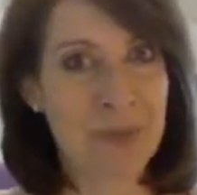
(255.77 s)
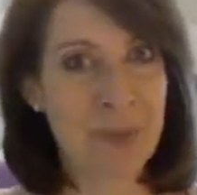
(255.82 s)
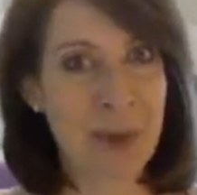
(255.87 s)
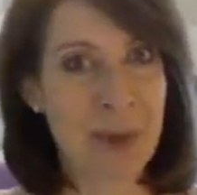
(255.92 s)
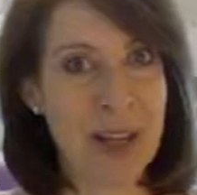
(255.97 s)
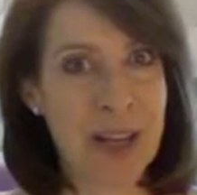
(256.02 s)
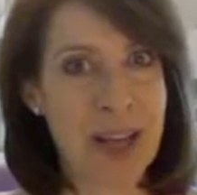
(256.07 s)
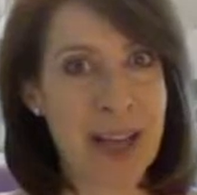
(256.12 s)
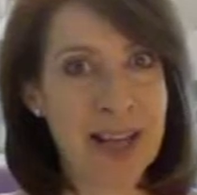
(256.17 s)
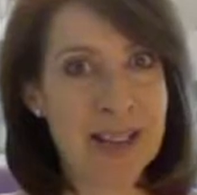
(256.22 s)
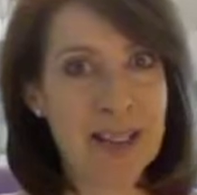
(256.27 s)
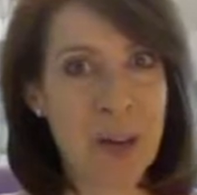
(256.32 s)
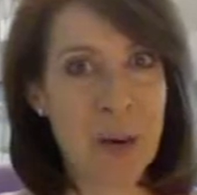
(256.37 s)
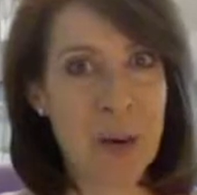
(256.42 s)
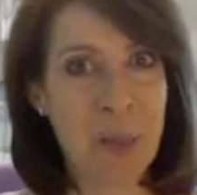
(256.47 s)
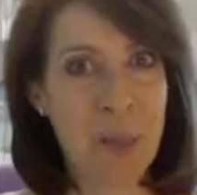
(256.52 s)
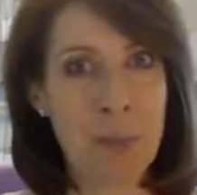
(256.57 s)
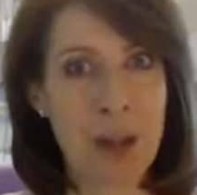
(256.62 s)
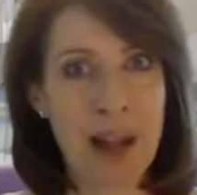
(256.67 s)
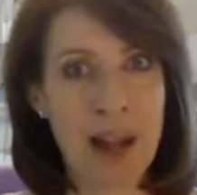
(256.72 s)
Okay,
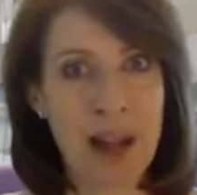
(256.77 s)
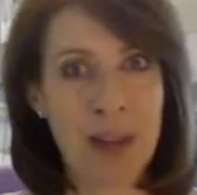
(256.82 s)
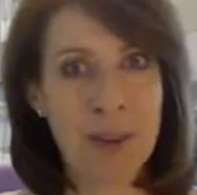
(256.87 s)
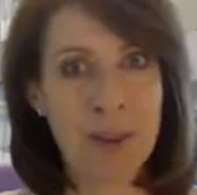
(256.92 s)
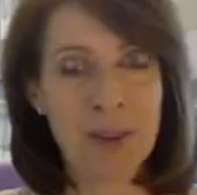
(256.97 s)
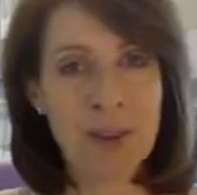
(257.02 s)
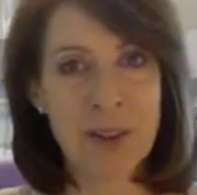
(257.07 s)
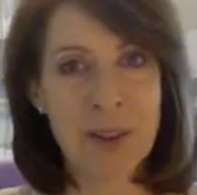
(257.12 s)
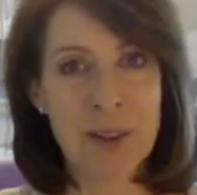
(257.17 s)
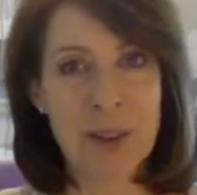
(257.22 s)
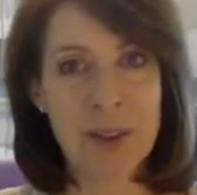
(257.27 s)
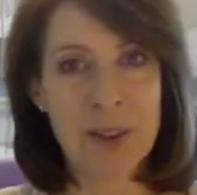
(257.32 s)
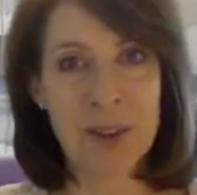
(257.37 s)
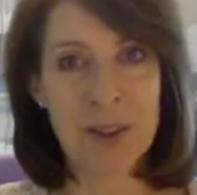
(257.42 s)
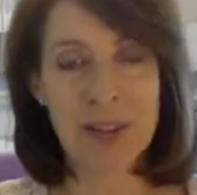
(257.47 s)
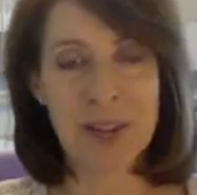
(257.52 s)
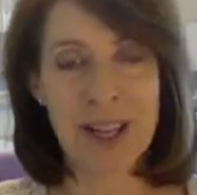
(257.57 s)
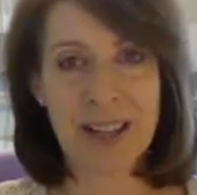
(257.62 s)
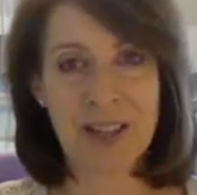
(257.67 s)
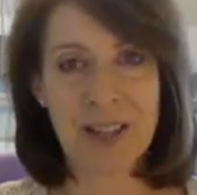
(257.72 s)
so pattern, color,
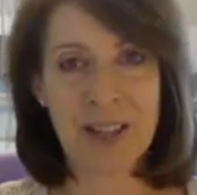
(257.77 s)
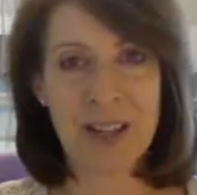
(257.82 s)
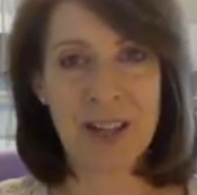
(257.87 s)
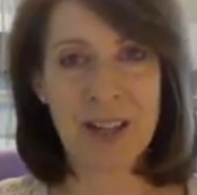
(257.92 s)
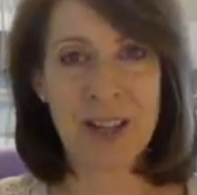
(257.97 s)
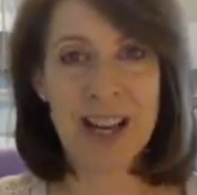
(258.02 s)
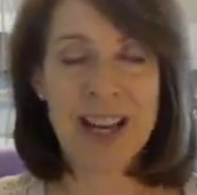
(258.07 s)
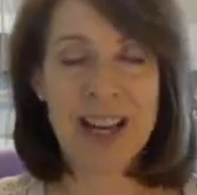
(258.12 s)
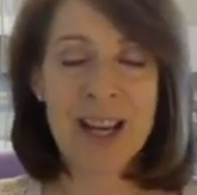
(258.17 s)
texture.